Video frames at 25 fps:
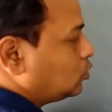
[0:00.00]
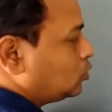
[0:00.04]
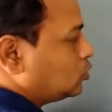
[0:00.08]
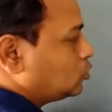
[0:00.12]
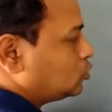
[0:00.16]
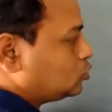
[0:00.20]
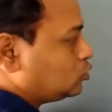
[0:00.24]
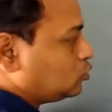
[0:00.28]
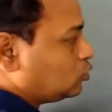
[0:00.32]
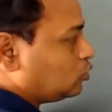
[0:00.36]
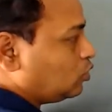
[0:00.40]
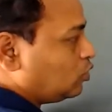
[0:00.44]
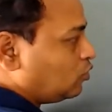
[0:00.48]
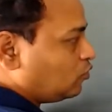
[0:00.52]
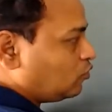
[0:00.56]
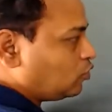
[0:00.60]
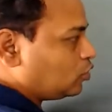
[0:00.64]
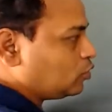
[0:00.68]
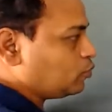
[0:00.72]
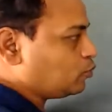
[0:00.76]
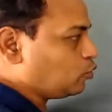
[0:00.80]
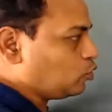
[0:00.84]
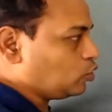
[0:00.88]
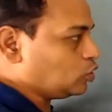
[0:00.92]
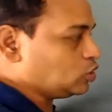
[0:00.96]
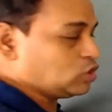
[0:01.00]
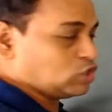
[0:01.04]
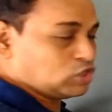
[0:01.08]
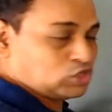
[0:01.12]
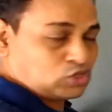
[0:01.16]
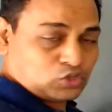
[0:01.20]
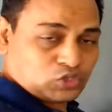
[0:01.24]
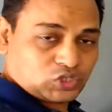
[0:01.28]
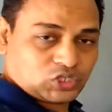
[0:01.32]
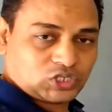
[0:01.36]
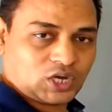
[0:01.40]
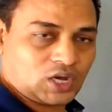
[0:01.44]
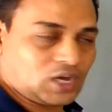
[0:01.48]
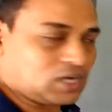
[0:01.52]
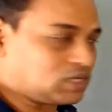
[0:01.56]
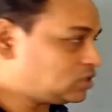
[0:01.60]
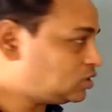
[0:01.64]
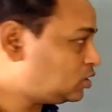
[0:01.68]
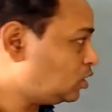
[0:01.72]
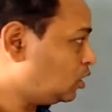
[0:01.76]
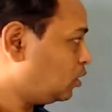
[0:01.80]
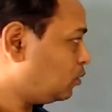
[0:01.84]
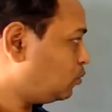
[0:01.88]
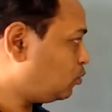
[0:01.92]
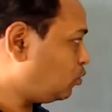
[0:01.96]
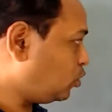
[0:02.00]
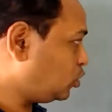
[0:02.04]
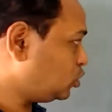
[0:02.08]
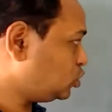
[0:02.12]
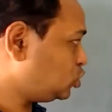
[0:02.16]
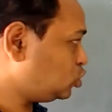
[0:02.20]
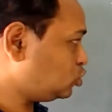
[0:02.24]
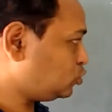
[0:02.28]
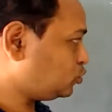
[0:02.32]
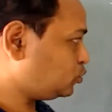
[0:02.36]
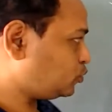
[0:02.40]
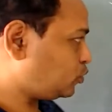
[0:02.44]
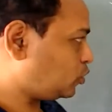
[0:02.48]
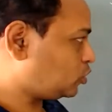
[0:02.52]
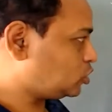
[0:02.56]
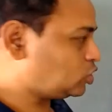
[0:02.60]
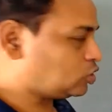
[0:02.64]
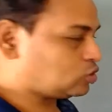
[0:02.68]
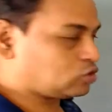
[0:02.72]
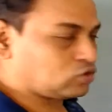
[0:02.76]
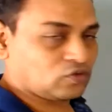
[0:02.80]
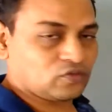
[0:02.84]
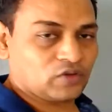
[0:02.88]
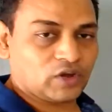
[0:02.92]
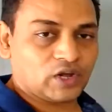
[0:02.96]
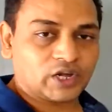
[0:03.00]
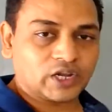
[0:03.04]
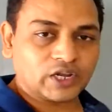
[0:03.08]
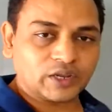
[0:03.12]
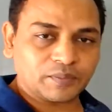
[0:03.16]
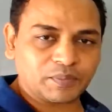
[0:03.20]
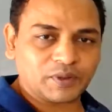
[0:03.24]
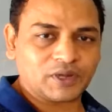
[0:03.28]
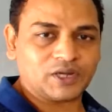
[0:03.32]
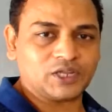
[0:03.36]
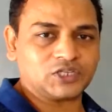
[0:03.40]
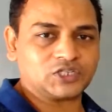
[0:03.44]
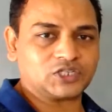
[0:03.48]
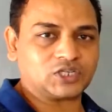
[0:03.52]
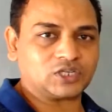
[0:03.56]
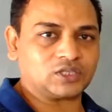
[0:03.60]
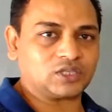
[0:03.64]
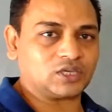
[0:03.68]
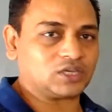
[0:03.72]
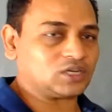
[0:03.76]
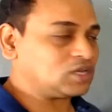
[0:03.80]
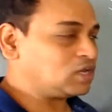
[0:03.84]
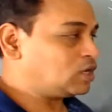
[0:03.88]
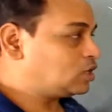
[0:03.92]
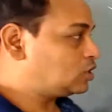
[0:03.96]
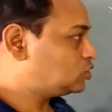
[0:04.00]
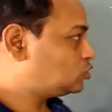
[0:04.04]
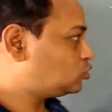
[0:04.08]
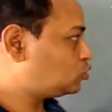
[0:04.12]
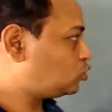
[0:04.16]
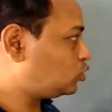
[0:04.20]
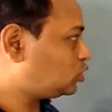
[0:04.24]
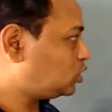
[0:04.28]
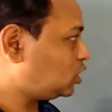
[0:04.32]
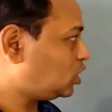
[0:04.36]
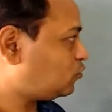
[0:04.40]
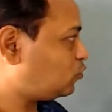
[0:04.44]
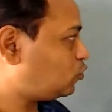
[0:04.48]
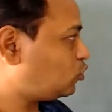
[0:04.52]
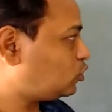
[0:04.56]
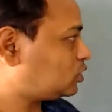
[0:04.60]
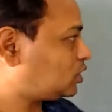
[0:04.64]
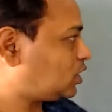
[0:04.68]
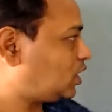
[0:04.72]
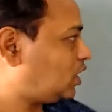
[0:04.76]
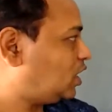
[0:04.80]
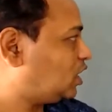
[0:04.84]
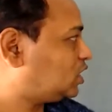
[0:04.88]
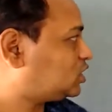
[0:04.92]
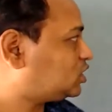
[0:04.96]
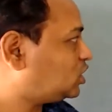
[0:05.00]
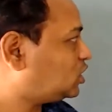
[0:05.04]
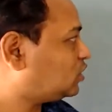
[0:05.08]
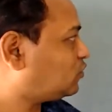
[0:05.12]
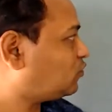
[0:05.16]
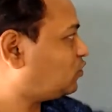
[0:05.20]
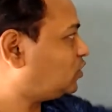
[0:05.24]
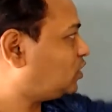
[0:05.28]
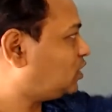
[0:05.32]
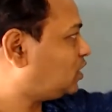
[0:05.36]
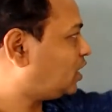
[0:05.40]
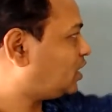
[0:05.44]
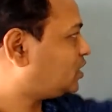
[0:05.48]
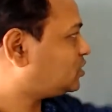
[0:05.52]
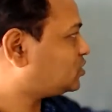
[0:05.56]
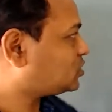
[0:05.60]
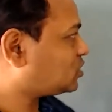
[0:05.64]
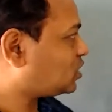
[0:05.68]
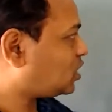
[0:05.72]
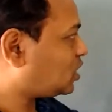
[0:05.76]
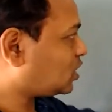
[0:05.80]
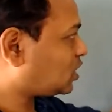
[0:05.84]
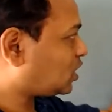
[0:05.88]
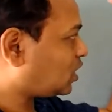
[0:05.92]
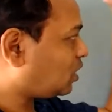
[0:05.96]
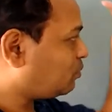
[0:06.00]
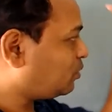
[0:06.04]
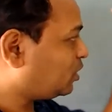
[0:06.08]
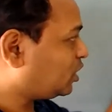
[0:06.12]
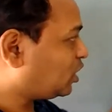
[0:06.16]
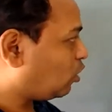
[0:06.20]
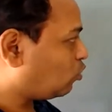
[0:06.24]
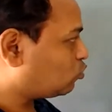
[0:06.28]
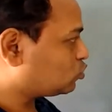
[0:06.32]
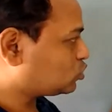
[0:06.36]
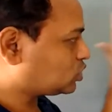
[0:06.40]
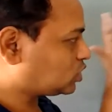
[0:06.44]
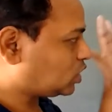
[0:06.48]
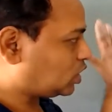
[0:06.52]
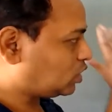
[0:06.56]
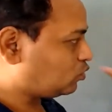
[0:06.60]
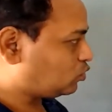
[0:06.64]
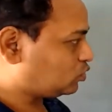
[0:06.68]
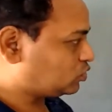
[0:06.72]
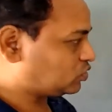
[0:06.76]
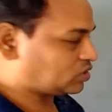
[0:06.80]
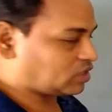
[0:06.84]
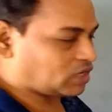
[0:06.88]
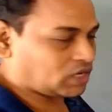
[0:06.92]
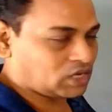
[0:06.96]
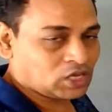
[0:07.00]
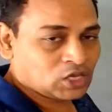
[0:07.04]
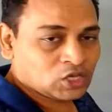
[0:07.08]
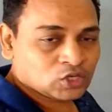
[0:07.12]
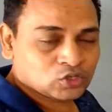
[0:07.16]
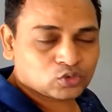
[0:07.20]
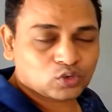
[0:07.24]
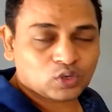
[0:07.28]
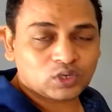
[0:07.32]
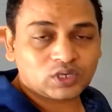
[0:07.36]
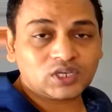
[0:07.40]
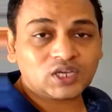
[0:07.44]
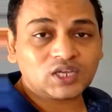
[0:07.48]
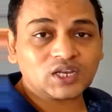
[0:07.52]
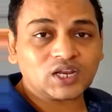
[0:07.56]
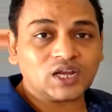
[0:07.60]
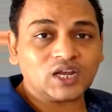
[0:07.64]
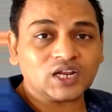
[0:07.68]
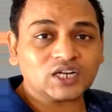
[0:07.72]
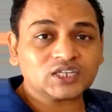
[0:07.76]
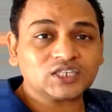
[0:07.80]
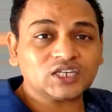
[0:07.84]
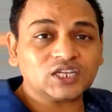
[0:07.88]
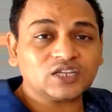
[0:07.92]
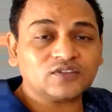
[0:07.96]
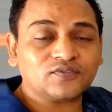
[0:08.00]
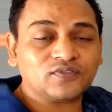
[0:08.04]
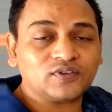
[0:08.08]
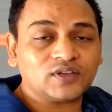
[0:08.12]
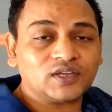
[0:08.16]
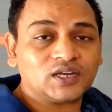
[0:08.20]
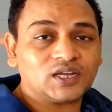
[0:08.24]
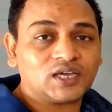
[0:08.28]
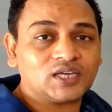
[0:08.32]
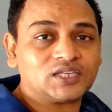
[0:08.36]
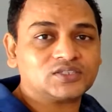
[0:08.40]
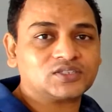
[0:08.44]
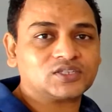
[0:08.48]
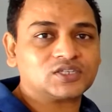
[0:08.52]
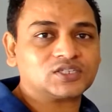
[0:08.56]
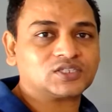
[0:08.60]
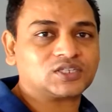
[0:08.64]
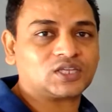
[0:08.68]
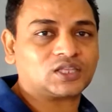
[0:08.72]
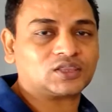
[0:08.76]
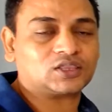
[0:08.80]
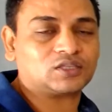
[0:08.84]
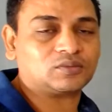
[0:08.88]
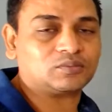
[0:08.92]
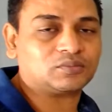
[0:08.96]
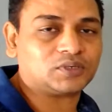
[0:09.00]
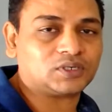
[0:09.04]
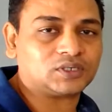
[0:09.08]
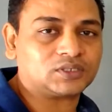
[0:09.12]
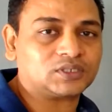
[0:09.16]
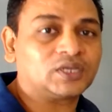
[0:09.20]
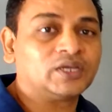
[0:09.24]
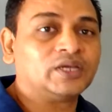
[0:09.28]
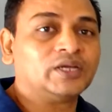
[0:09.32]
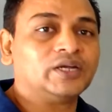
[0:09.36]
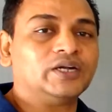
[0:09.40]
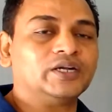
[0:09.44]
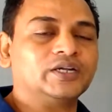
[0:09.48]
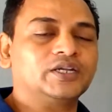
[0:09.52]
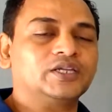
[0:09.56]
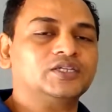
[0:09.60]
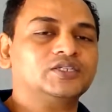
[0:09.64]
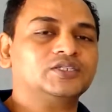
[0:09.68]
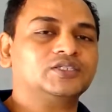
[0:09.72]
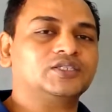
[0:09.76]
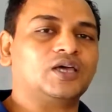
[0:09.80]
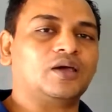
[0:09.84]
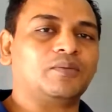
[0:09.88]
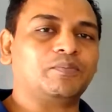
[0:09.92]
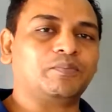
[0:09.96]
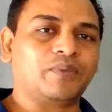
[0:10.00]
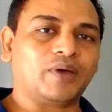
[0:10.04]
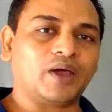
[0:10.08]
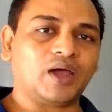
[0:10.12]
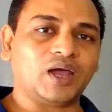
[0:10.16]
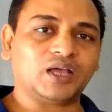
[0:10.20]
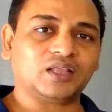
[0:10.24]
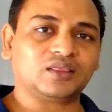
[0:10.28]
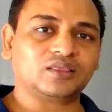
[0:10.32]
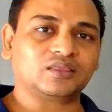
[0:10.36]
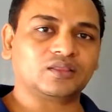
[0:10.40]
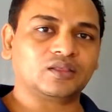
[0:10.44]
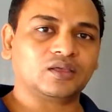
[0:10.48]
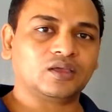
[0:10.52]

So for positive charge, positive will repel each other. So therefore the electric field lines are coming outside this way. So here electric field lines is nothing but it is the path